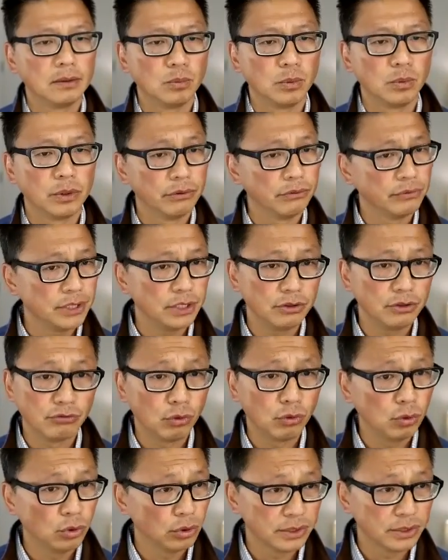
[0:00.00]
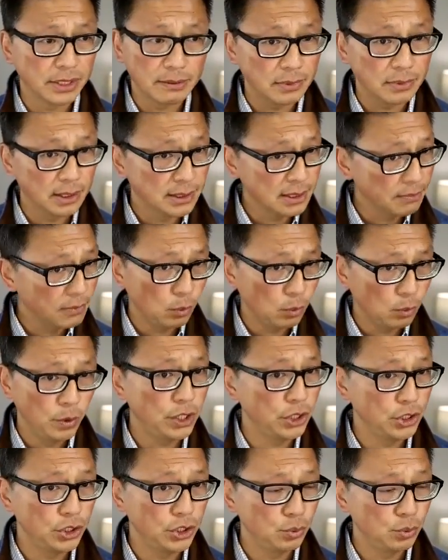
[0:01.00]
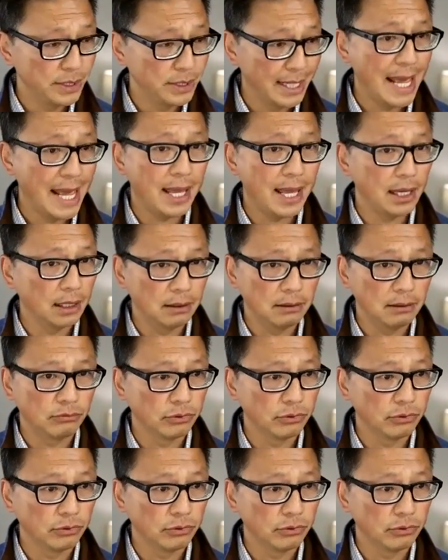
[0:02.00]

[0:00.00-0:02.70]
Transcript: whether it's in the rule or it's something we could do today,